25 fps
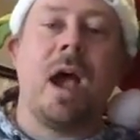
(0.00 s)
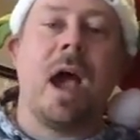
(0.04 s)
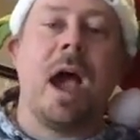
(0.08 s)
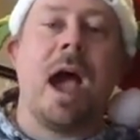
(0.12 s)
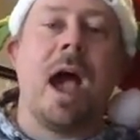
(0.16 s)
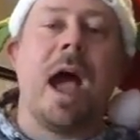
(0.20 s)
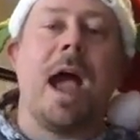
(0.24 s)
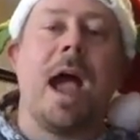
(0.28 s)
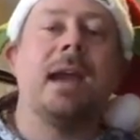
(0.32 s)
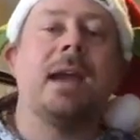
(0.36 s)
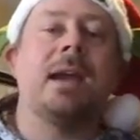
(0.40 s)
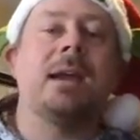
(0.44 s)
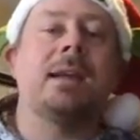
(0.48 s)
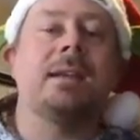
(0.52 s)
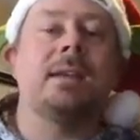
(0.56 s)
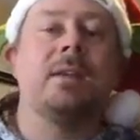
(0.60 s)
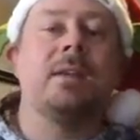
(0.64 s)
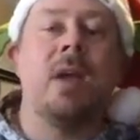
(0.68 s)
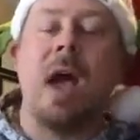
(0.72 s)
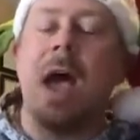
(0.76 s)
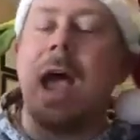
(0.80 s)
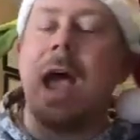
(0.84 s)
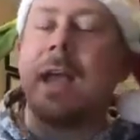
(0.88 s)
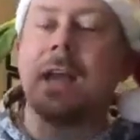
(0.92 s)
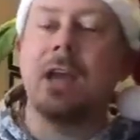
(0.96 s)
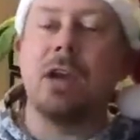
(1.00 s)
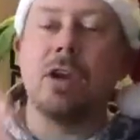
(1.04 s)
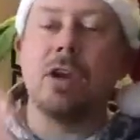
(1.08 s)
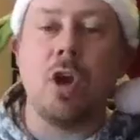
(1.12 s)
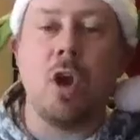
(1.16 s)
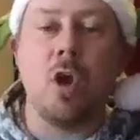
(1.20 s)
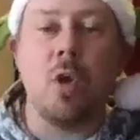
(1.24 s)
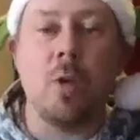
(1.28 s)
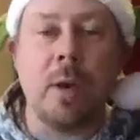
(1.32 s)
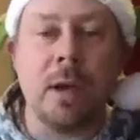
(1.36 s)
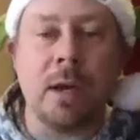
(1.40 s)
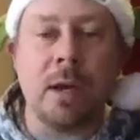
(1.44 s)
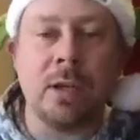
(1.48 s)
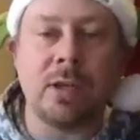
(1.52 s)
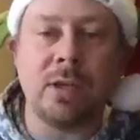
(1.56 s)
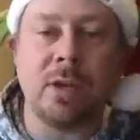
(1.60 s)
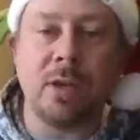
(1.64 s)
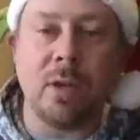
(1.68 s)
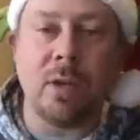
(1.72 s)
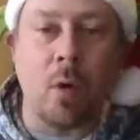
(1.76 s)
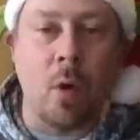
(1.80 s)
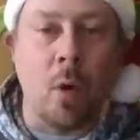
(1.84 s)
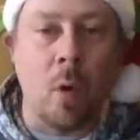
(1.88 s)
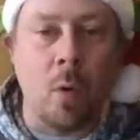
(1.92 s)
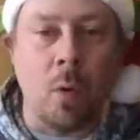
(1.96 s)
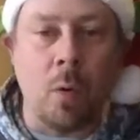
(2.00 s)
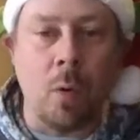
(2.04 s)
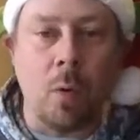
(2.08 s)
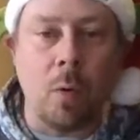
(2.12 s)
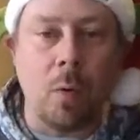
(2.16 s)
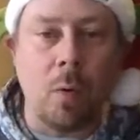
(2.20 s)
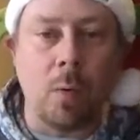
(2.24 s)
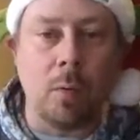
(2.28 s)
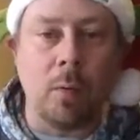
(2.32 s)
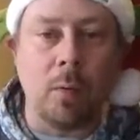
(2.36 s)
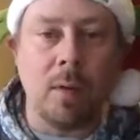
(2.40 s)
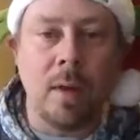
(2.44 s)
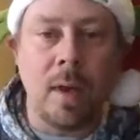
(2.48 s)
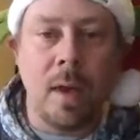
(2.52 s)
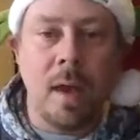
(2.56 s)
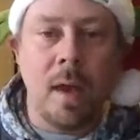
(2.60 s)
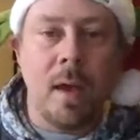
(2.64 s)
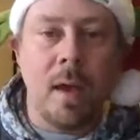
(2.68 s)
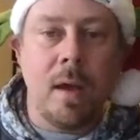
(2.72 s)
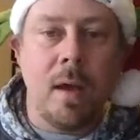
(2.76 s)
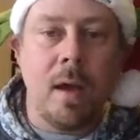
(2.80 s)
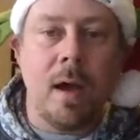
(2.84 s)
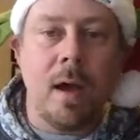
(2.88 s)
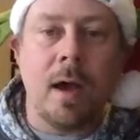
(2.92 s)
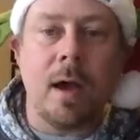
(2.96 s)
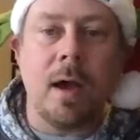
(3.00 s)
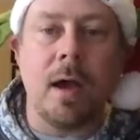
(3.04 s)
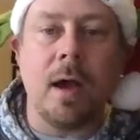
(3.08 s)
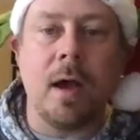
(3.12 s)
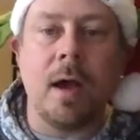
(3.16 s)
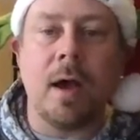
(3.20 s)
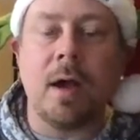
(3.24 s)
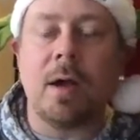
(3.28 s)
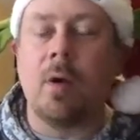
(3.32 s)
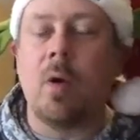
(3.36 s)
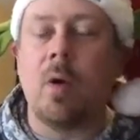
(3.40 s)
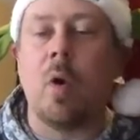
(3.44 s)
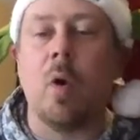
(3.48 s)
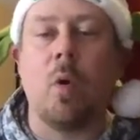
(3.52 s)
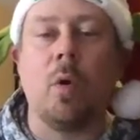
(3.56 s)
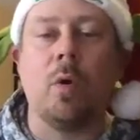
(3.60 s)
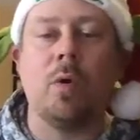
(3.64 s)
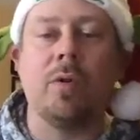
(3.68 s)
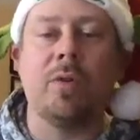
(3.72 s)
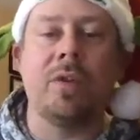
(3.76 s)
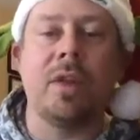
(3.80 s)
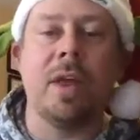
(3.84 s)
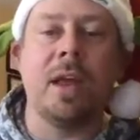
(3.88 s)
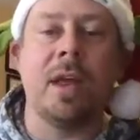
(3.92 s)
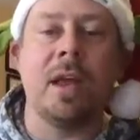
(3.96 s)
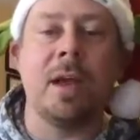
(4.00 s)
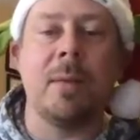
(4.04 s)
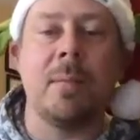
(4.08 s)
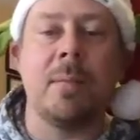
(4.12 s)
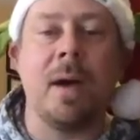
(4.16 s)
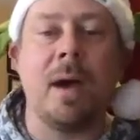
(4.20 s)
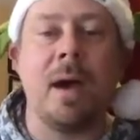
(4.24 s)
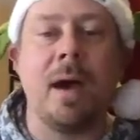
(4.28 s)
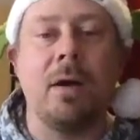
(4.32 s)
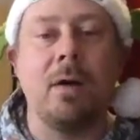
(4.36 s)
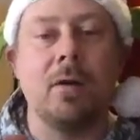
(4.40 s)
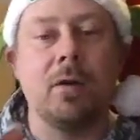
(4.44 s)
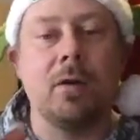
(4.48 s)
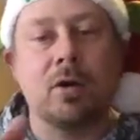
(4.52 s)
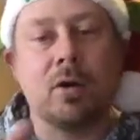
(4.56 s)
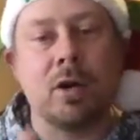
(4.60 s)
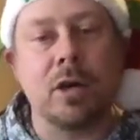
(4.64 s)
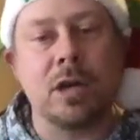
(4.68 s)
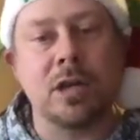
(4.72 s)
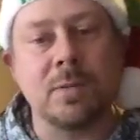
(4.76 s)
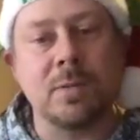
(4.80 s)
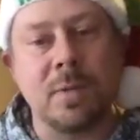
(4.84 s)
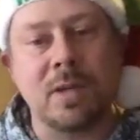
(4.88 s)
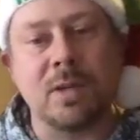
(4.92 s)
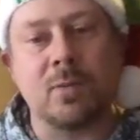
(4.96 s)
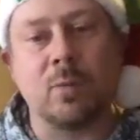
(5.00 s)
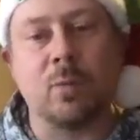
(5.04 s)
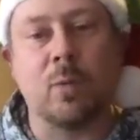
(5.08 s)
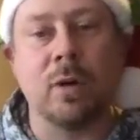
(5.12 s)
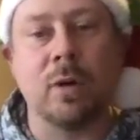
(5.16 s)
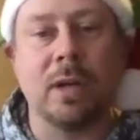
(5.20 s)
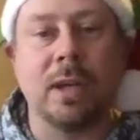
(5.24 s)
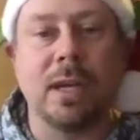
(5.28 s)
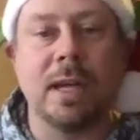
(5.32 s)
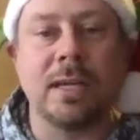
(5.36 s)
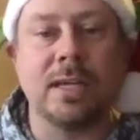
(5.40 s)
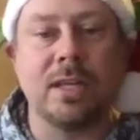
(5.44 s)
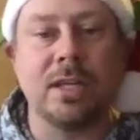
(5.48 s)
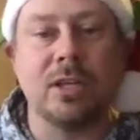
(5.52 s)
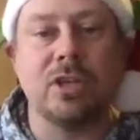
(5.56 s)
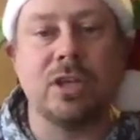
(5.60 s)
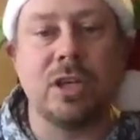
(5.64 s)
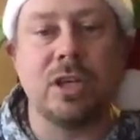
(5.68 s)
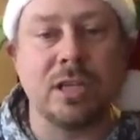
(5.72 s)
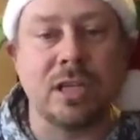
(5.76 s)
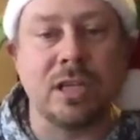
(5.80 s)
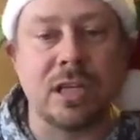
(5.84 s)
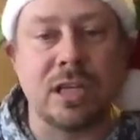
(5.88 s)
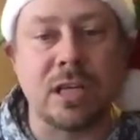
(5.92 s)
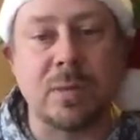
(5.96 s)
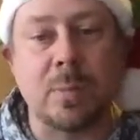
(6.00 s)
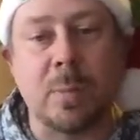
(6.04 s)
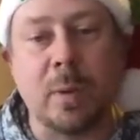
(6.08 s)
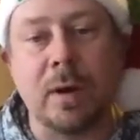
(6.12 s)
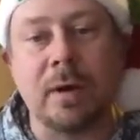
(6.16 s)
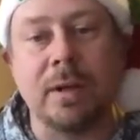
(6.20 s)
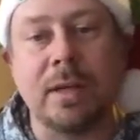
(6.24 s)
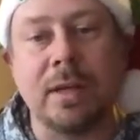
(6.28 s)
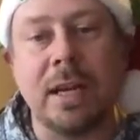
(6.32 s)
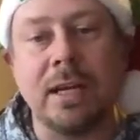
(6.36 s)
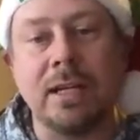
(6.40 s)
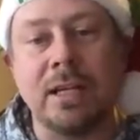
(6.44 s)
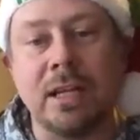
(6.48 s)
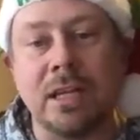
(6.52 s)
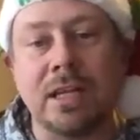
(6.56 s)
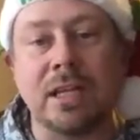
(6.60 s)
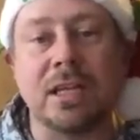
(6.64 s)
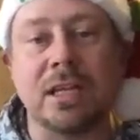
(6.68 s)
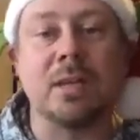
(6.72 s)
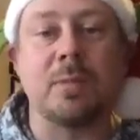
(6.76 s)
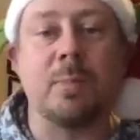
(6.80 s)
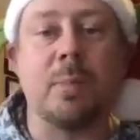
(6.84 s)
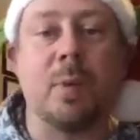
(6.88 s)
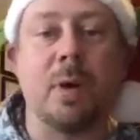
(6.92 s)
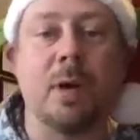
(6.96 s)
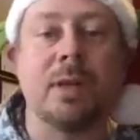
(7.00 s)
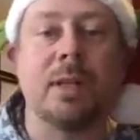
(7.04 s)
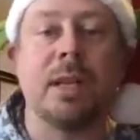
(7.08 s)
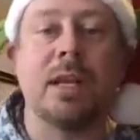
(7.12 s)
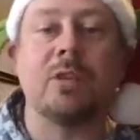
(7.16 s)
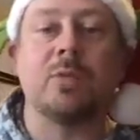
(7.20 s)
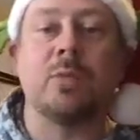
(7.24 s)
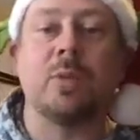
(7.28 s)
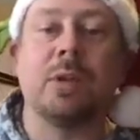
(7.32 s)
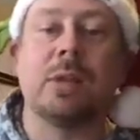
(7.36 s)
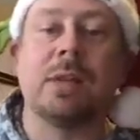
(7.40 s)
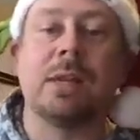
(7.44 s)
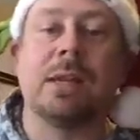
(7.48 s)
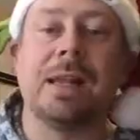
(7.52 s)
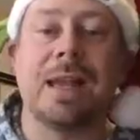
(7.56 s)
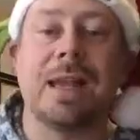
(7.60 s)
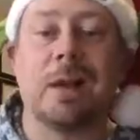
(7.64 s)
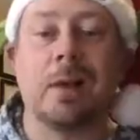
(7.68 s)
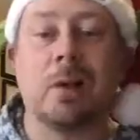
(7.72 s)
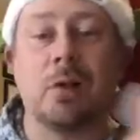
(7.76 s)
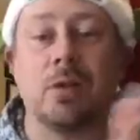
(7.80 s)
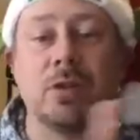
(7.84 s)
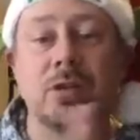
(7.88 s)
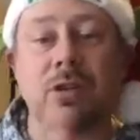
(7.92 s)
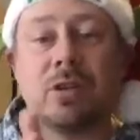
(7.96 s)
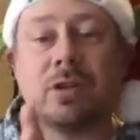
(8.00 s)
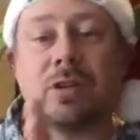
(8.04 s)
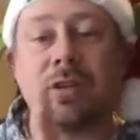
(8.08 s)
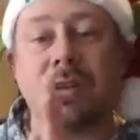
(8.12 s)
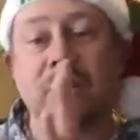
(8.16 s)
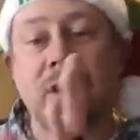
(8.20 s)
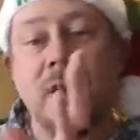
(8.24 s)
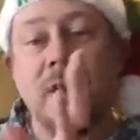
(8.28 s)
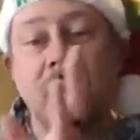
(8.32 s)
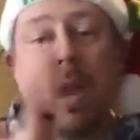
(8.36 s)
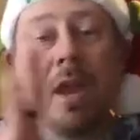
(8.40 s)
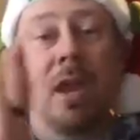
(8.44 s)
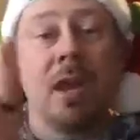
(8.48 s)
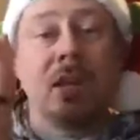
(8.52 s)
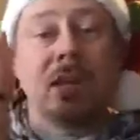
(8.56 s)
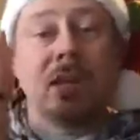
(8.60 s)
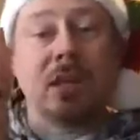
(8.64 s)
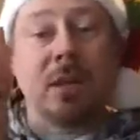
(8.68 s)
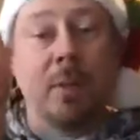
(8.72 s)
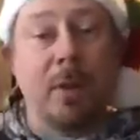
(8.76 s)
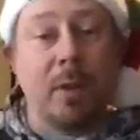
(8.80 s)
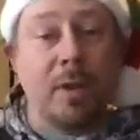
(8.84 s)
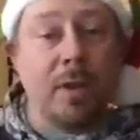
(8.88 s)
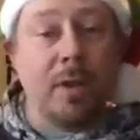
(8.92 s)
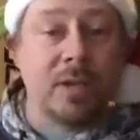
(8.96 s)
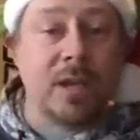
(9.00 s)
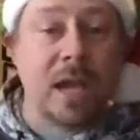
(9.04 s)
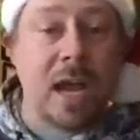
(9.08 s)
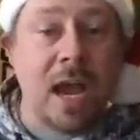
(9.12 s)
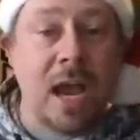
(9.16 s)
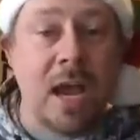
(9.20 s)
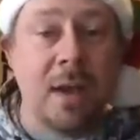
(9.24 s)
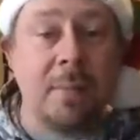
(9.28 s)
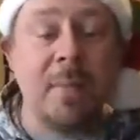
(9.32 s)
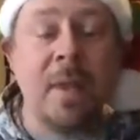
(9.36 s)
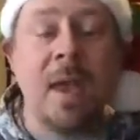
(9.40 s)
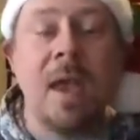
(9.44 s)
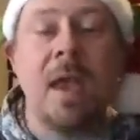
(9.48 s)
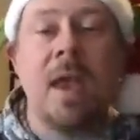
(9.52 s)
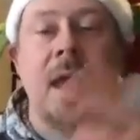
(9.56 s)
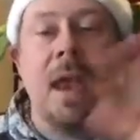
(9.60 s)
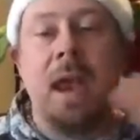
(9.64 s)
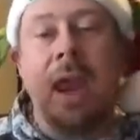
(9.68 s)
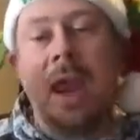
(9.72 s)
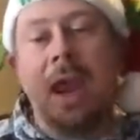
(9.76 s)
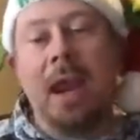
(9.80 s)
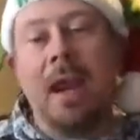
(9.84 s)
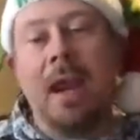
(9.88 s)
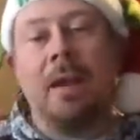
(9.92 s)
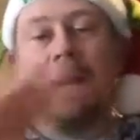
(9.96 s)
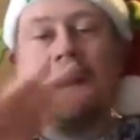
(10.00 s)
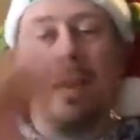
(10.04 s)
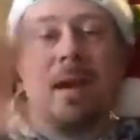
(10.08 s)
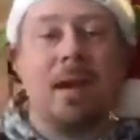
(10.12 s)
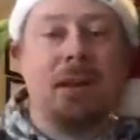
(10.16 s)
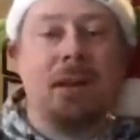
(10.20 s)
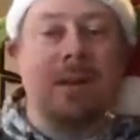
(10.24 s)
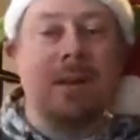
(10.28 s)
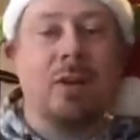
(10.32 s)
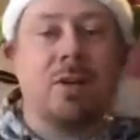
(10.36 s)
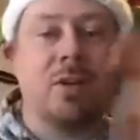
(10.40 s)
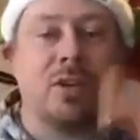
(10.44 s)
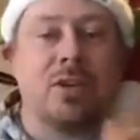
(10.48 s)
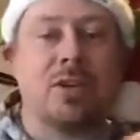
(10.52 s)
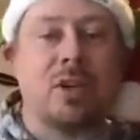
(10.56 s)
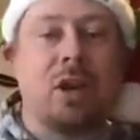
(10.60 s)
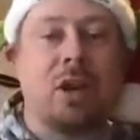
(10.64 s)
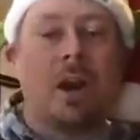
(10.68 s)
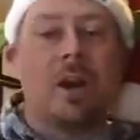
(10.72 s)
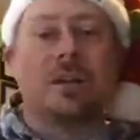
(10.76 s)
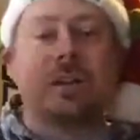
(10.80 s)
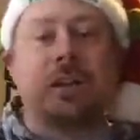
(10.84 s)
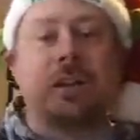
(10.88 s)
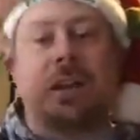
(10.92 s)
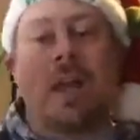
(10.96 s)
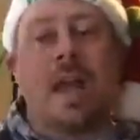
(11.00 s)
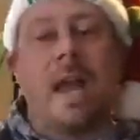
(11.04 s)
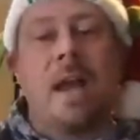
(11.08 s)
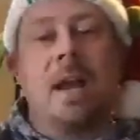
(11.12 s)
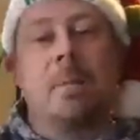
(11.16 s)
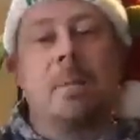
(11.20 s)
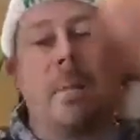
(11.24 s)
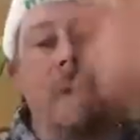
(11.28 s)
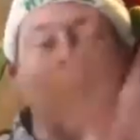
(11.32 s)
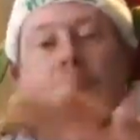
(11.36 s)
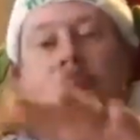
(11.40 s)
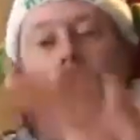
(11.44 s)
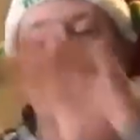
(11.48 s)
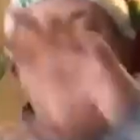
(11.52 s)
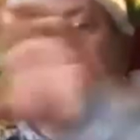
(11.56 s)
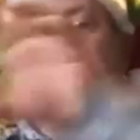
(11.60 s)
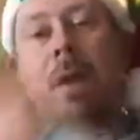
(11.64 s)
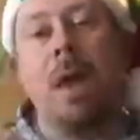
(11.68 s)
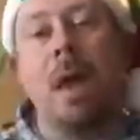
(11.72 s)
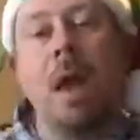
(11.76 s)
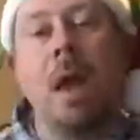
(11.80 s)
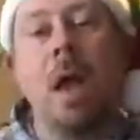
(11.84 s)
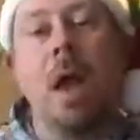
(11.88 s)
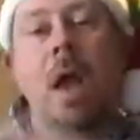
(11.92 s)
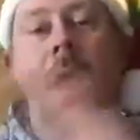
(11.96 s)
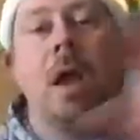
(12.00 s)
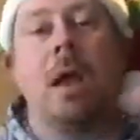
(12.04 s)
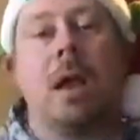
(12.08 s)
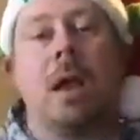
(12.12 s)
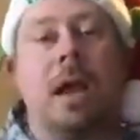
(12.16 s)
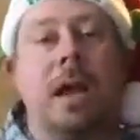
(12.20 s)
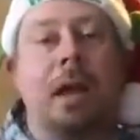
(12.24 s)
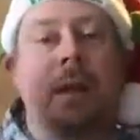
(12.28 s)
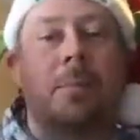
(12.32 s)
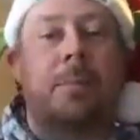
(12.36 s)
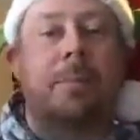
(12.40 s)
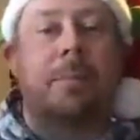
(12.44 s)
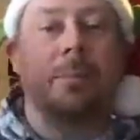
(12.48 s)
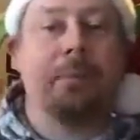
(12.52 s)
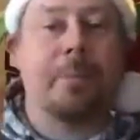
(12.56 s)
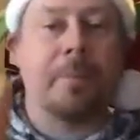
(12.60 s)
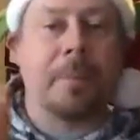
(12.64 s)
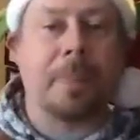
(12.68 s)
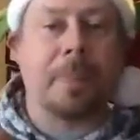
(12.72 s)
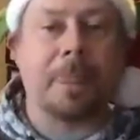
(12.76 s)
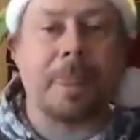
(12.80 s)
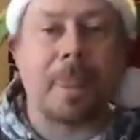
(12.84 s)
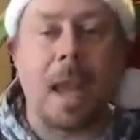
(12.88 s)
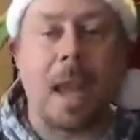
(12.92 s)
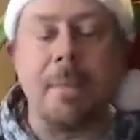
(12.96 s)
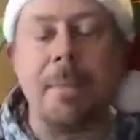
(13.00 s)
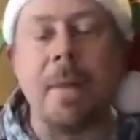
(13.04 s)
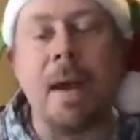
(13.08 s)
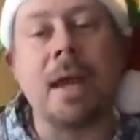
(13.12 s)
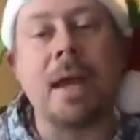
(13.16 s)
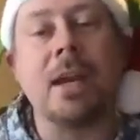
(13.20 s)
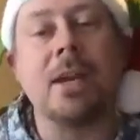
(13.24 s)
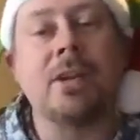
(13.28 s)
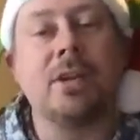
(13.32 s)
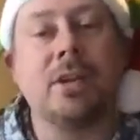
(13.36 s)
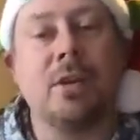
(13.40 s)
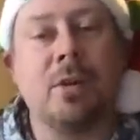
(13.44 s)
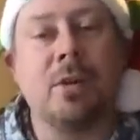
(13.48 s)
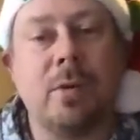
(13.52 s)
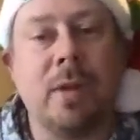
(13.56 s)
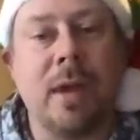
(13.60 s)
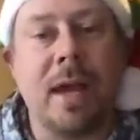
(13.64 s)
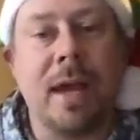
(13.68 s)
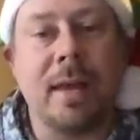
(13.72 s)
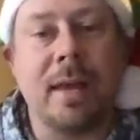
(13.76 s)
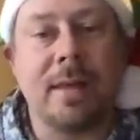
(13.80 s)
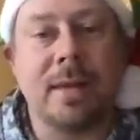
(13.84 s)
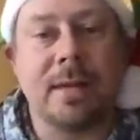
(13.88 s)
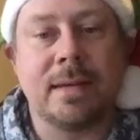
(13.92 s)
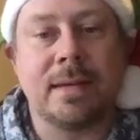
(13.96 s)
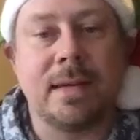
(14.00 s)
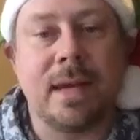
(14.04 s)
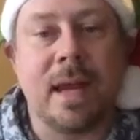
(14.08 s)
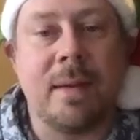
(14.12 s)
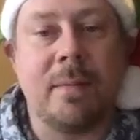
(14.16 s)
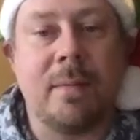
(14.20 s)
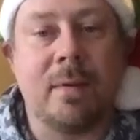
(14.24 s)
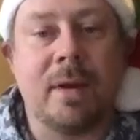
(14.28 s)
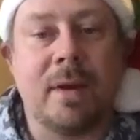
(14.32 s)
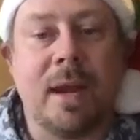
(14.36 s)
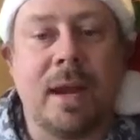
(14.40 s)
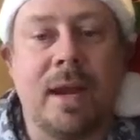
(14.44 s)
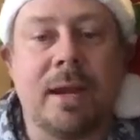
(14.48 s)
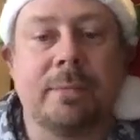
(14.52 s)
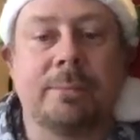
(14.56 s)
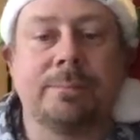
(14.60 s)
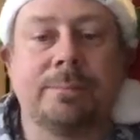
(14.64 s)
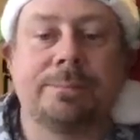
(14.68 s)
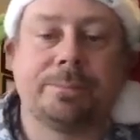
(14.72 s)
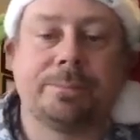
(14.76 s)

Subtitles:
I could go into the whole thing about how Christmas really isn't Jesus' birthday. Jesus' birthday is really like closer to some other time, and the stars align and blah blah blah. And I'm not going to do that this time. Okay?